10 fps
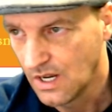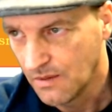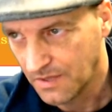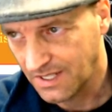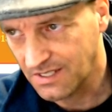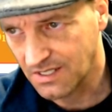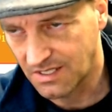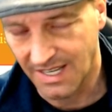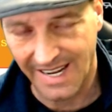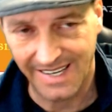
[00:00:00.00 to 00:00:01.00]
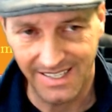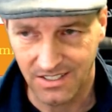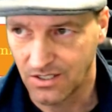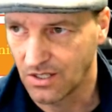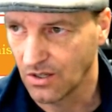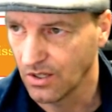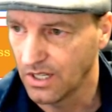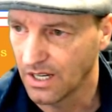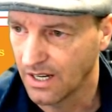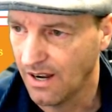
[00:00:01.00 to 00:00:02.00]
But this is not necessarily
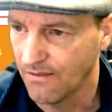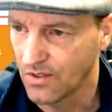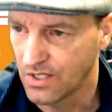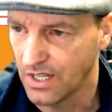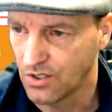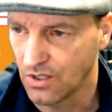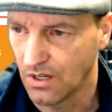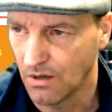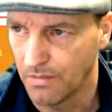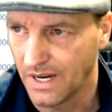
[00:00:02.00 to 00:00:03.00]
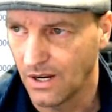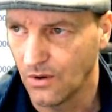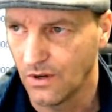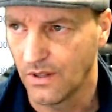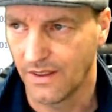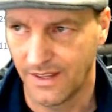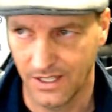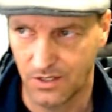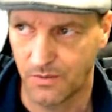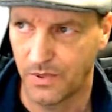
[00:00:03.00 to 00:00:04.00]
a conversation about
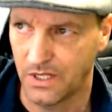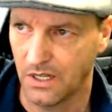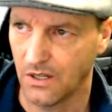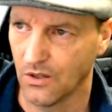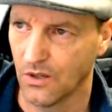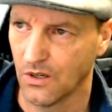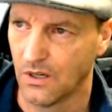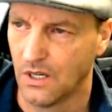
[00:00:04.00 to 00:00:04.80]
this particular